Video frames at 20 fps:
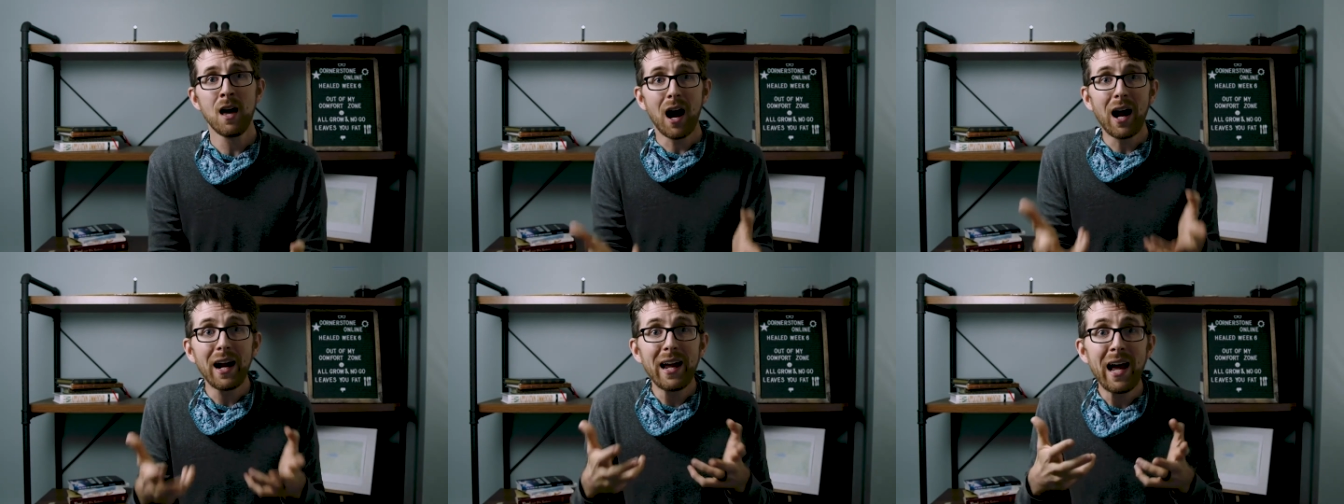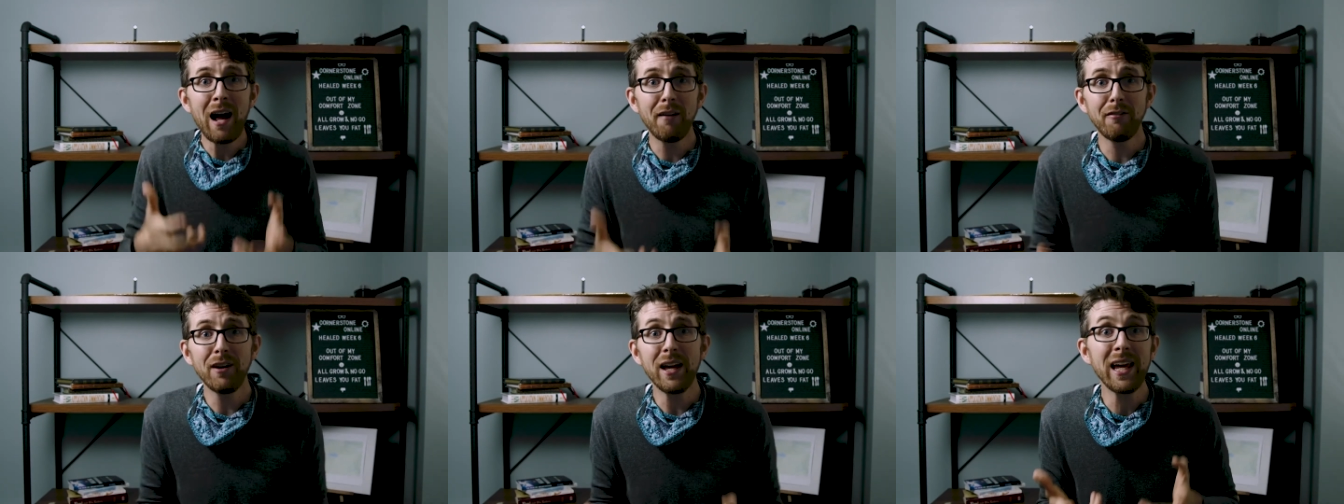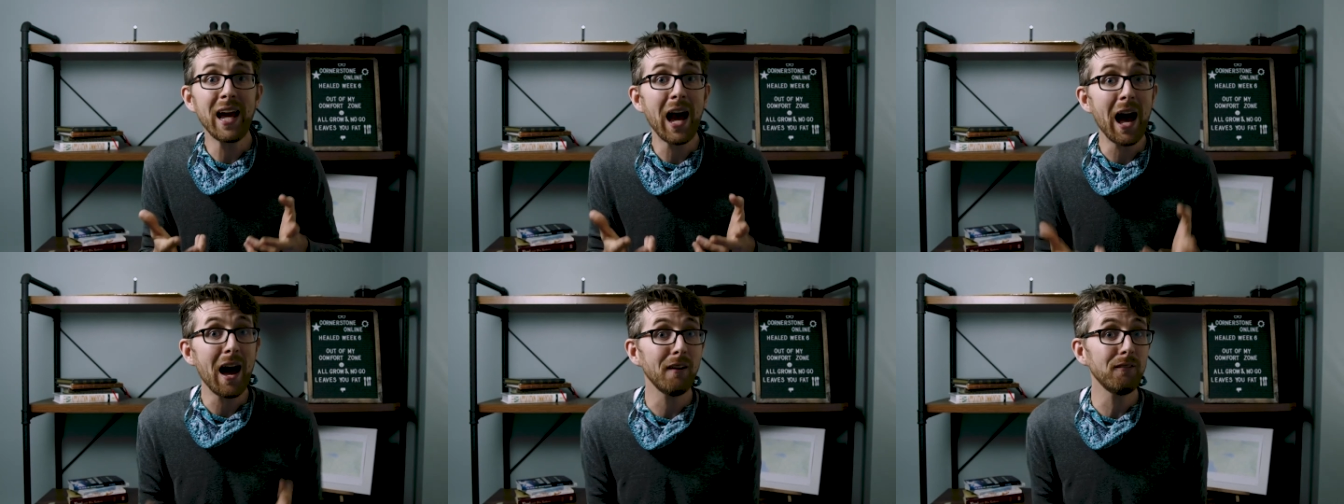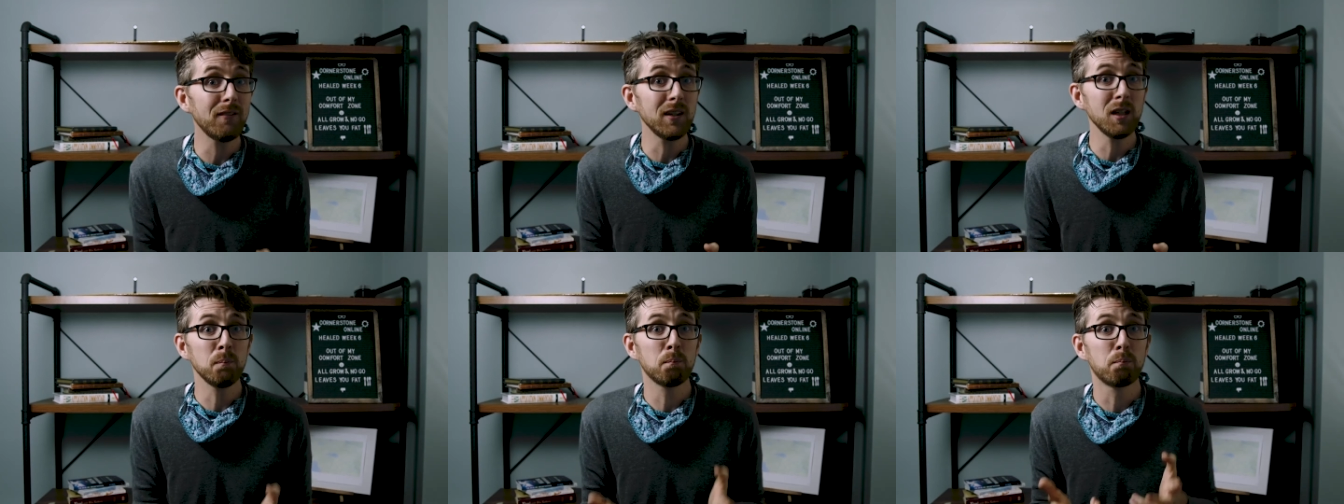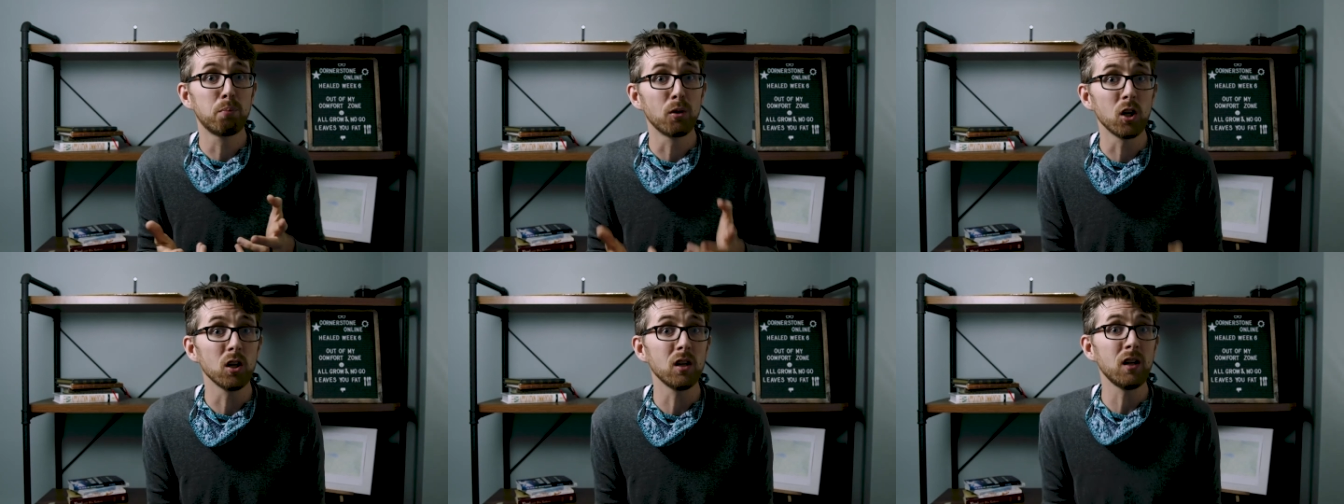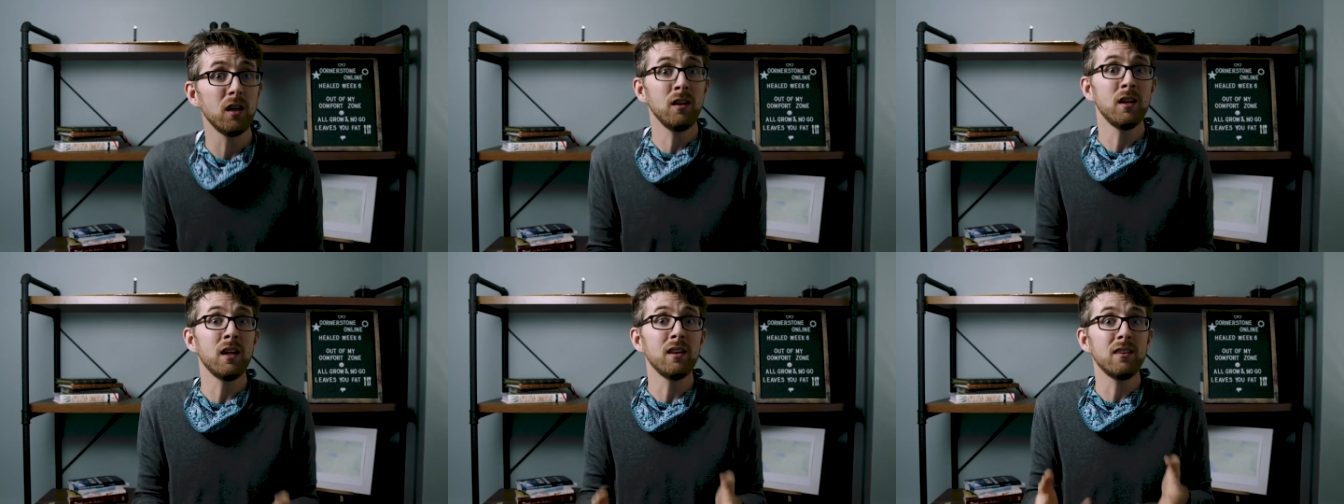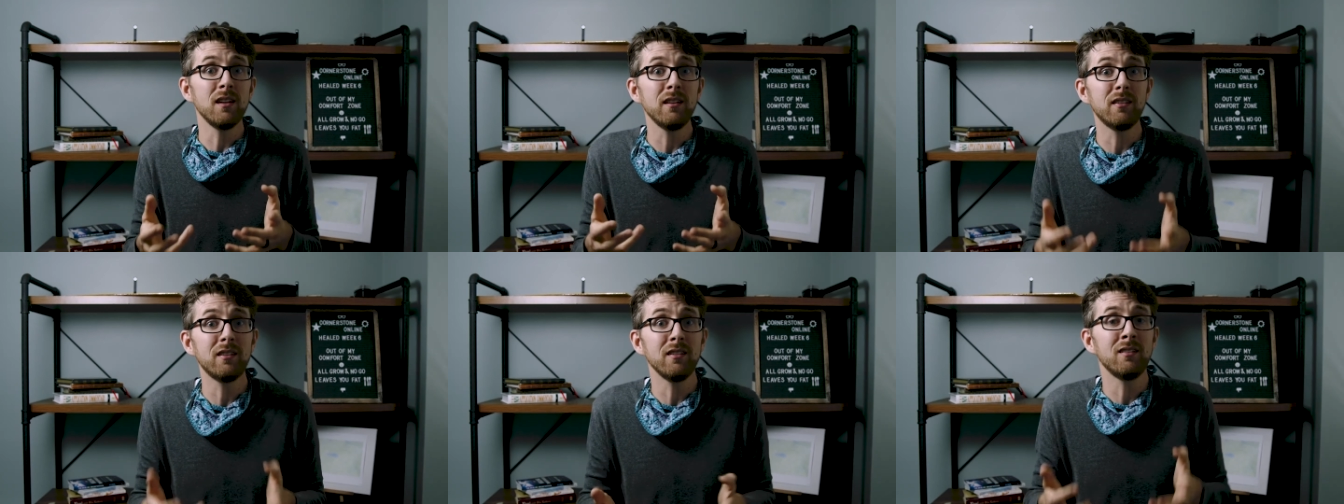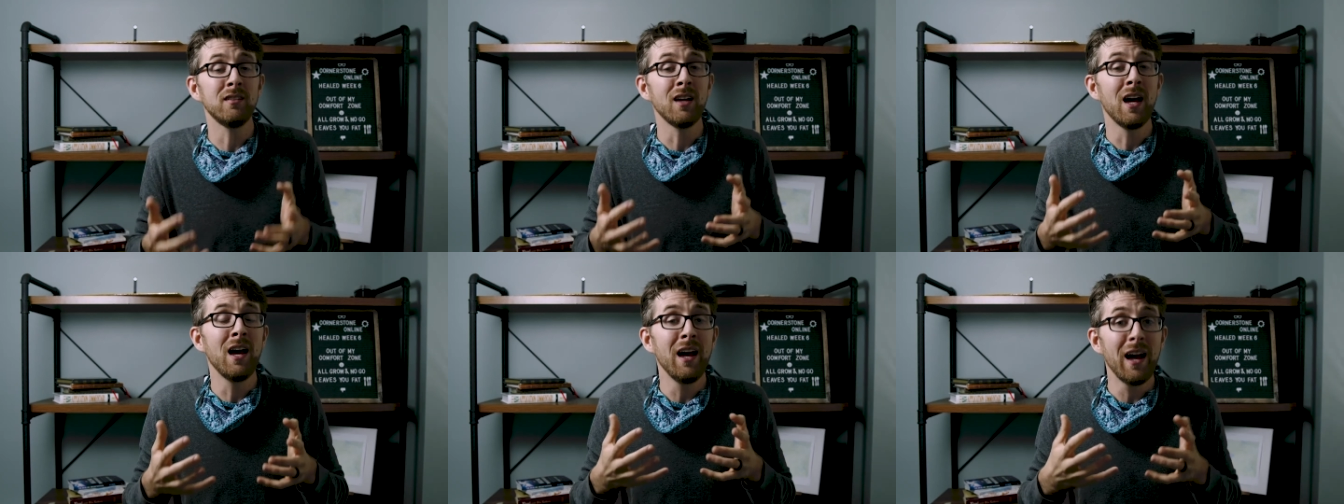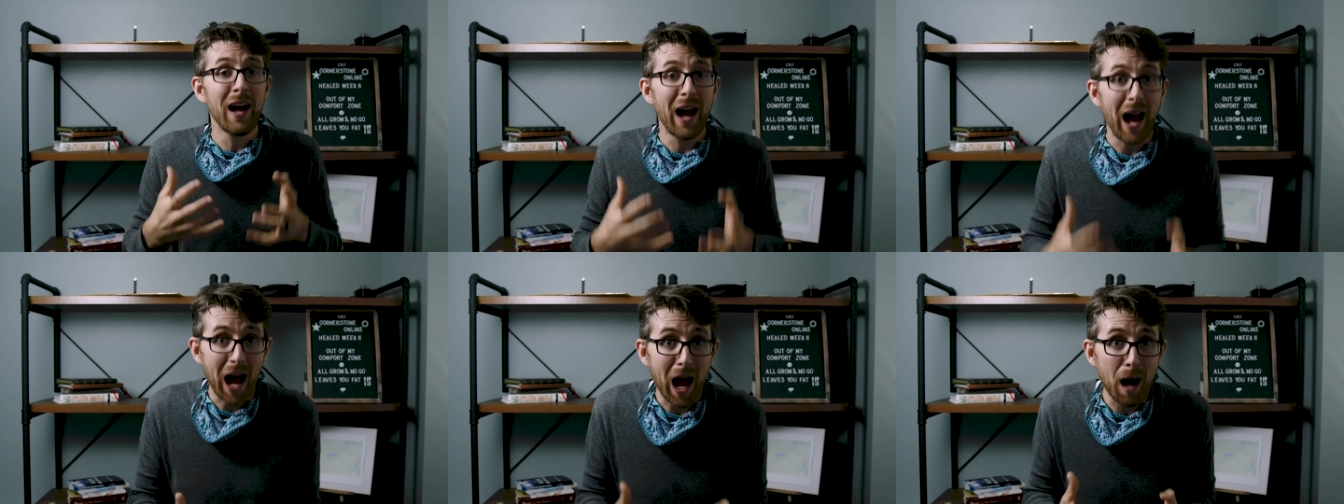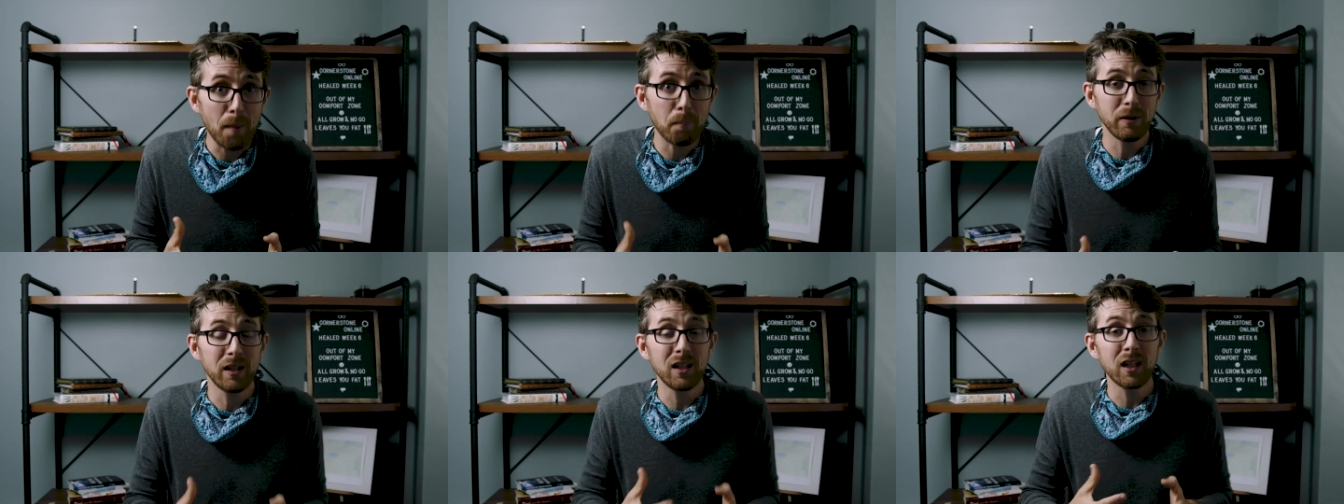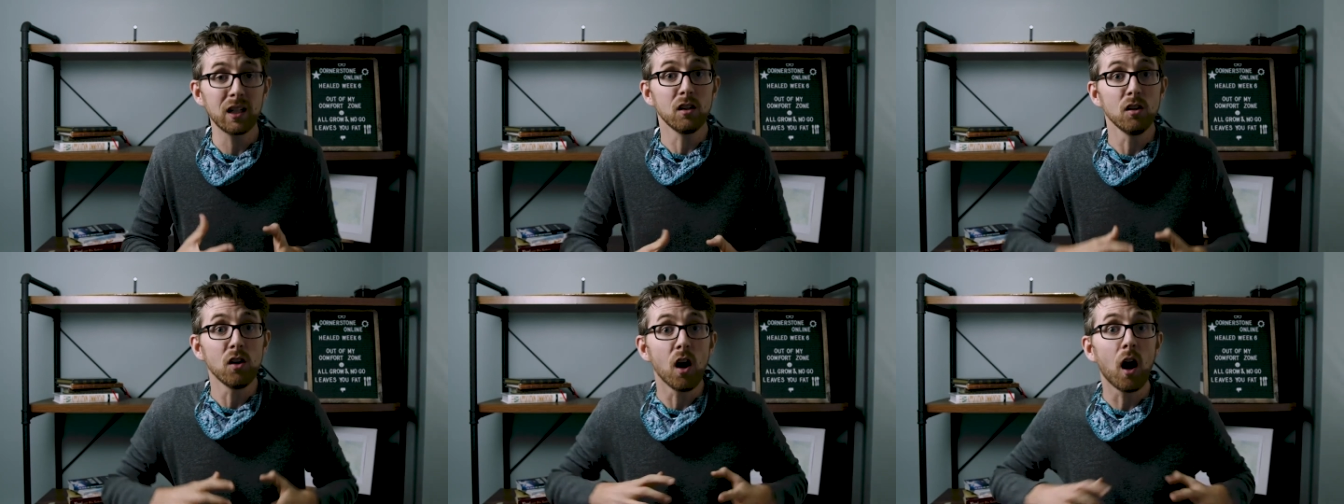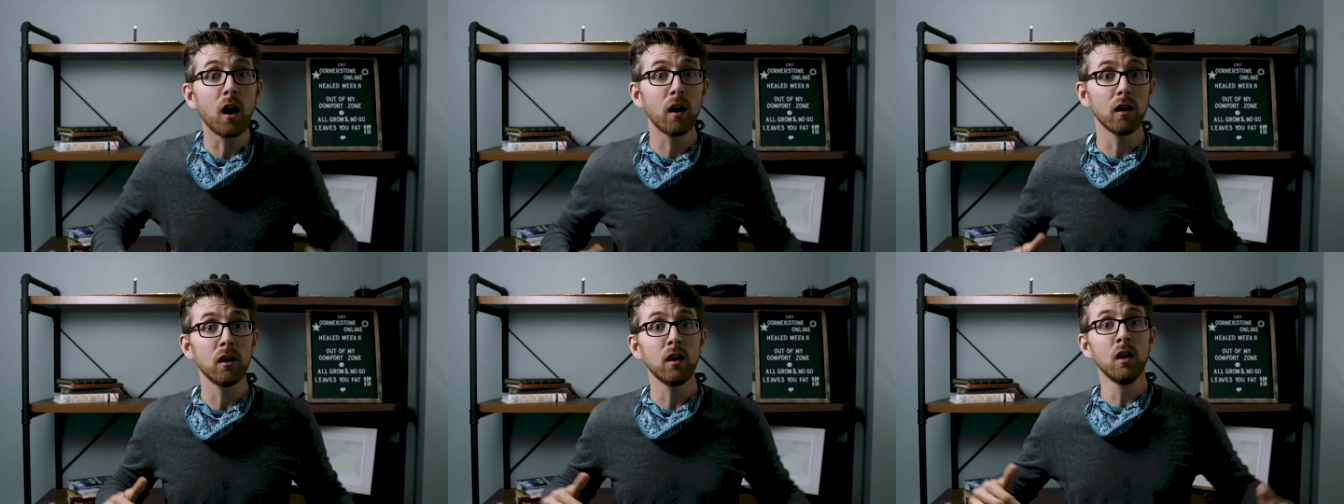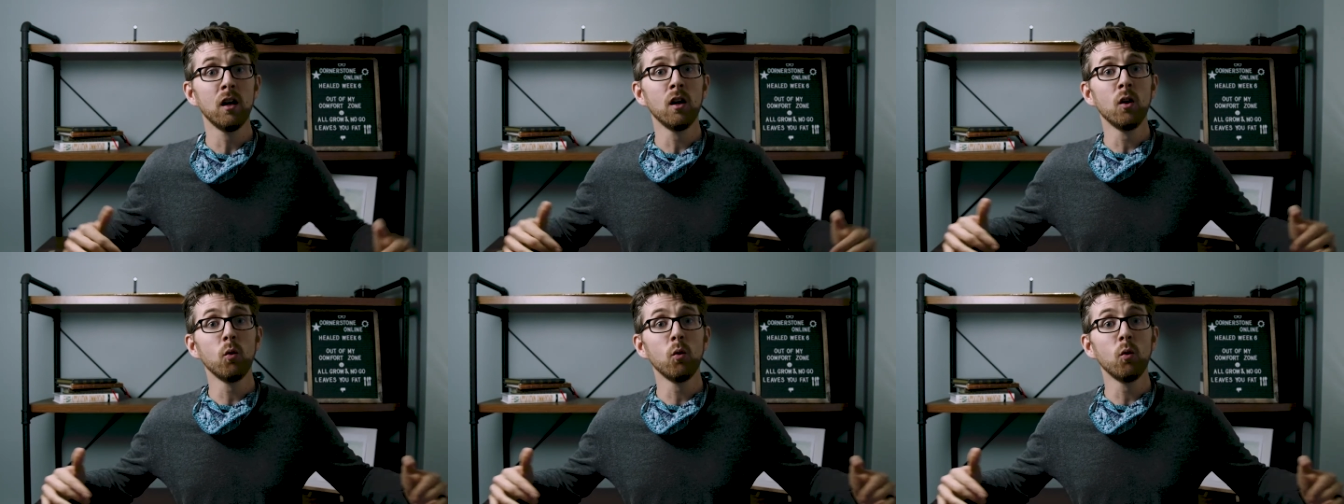I have a heavy burden that this is happening not